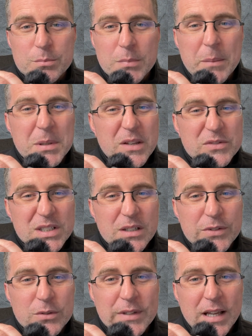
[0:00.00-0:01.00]
Maybe they've seen a
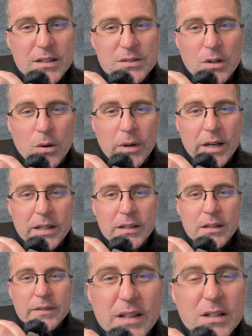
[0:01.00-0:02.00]
few dentists already.
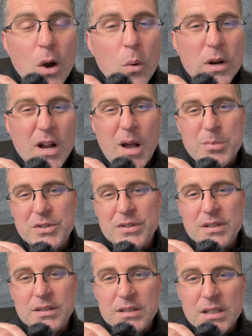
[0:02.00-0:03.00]
They know what
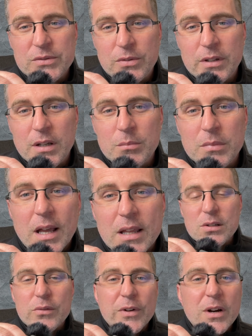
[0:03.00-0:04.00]
options exist for them, and
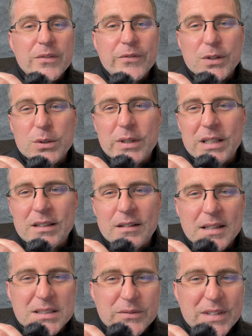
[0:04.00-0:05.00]
they're very fluent in
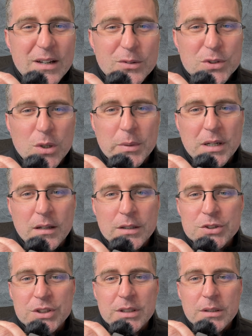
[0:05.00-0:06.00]
lots of dental
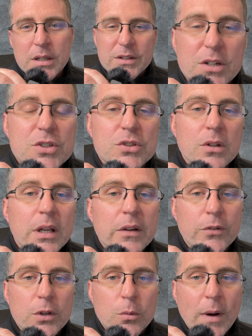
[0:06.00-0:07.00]
terminology. They're just looking
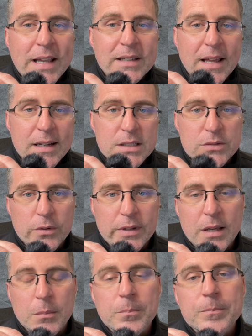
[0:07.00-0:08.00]
for the right dentist for
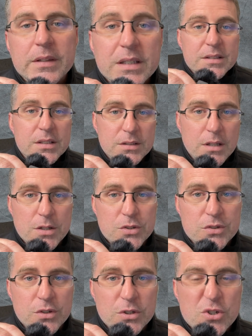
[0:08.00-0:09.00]
them. These
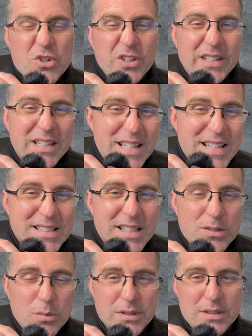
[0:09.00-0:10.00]
discussions are usually the
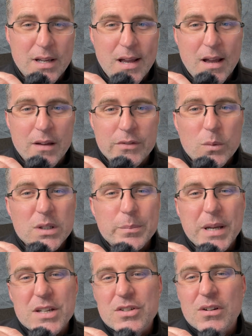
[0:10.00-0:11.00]
easiest ones to have when the
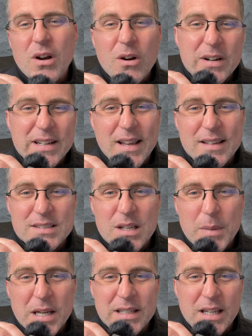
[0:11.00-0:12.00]
patient already has
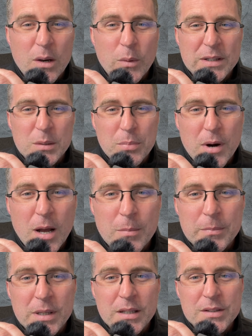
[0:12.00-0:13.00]
some idea what the
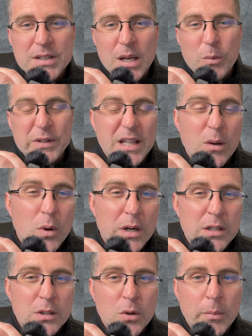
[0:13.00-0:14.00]
problem is and what they want
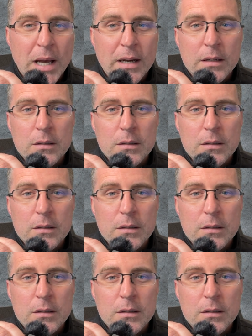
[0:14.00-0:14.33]
to do about it.